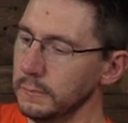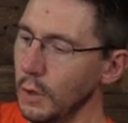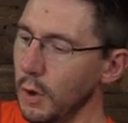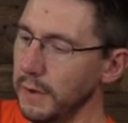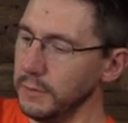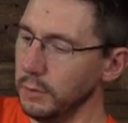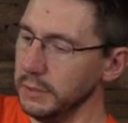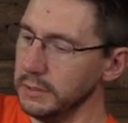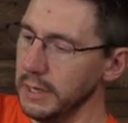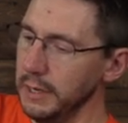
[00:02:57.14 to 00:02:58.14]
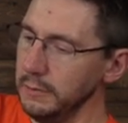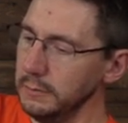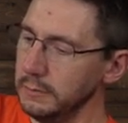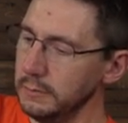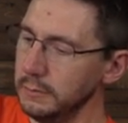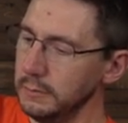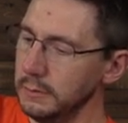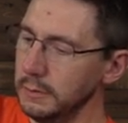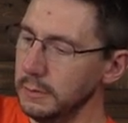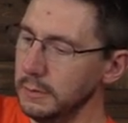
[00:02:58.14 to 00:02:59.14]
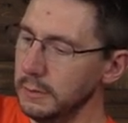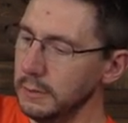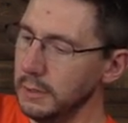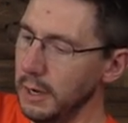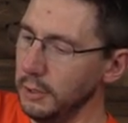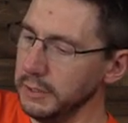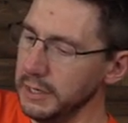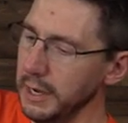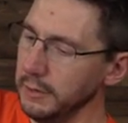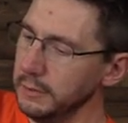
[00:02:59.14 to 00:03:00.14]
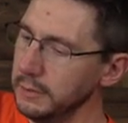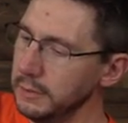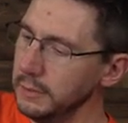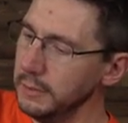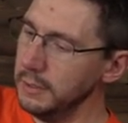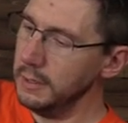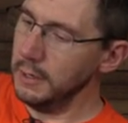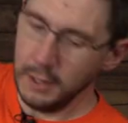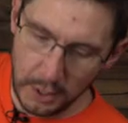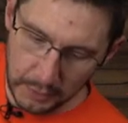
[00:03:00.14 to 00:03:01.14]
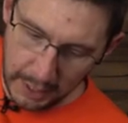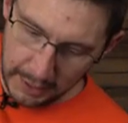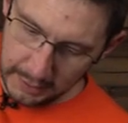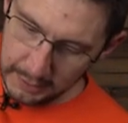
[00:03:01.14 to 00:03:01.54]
Oh, I have to hold it down? I hold it down. Okay.